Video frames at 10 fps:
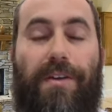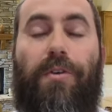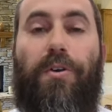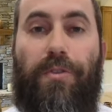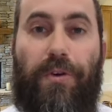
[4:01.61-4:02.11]

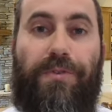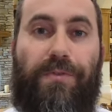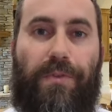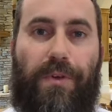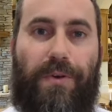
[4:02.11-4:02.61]

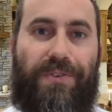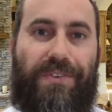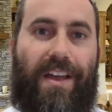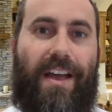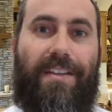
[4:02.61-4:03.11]
those
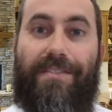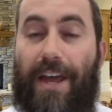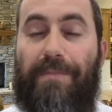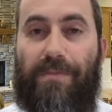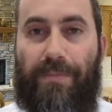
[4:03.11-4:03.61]
those uh,
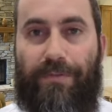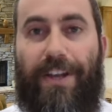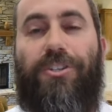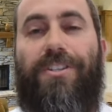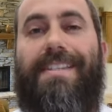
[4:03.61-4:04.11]
types of
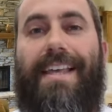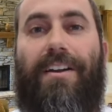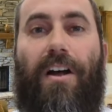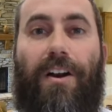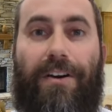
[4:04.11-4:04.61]
professions
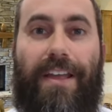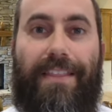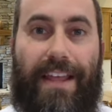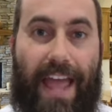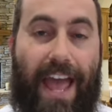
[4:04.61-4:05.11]
that are
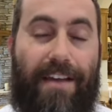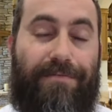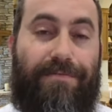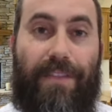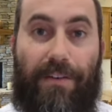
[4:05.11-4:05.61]
that have
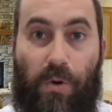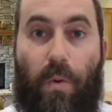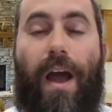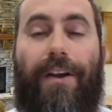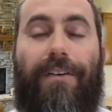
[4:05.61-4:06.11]
that
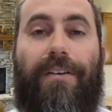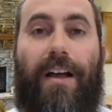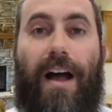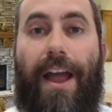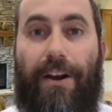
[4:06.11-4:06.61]
require
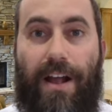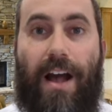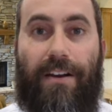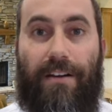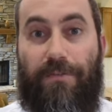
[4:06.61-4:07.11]
a higher
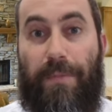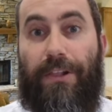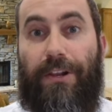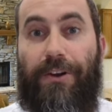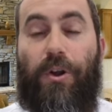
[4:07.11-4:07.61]
cognitive
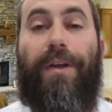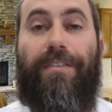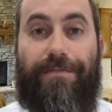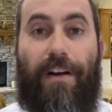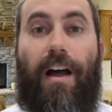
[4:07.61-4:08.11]
ability, you're going
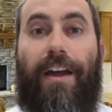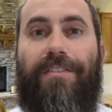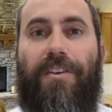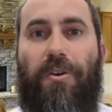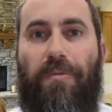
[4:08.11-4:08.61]
to
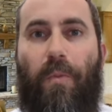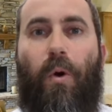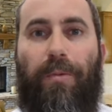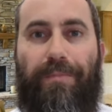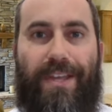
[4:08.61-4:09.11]
find
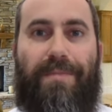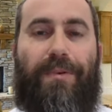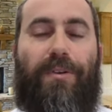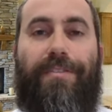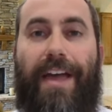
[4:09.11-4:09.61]
more
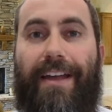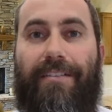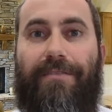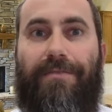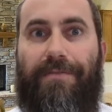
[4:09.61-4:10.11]
people that
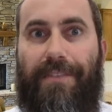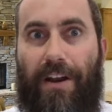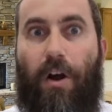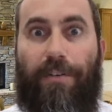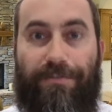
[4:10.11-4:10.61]
that
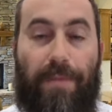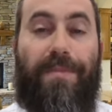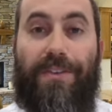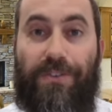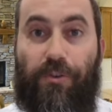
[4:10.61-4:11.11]
are from
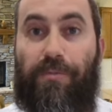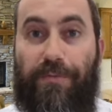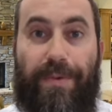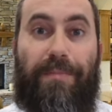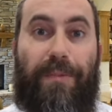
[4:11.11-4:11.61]
this group
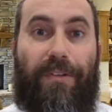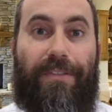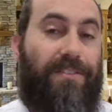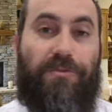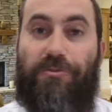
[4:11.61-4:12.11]
of people.
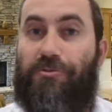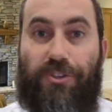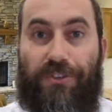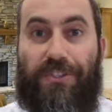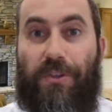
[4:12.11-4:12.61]
That's
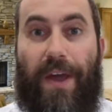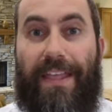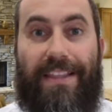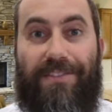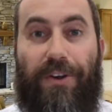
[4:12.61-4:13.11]
just the way
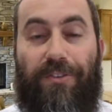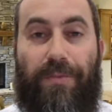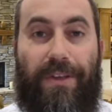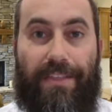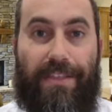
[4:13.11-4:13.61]
that it's going to
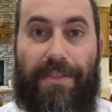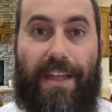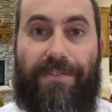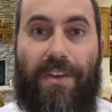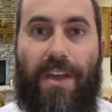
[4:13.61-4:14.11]
be. I think
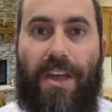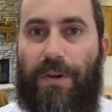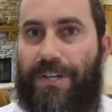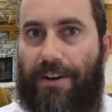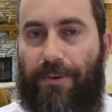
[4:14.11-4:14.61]
that's
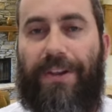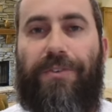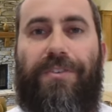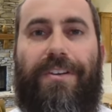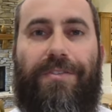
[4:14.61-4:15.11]
what Dr.
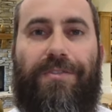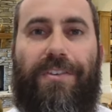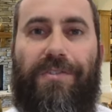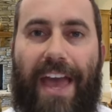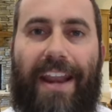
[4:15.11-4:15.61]
Peterson is
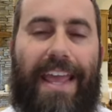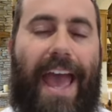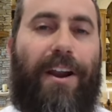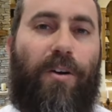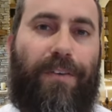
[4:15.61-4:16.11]
is getting
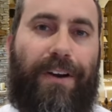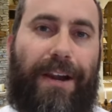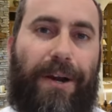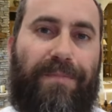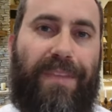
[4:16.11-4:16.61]
at over
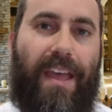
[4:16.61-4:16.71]
here.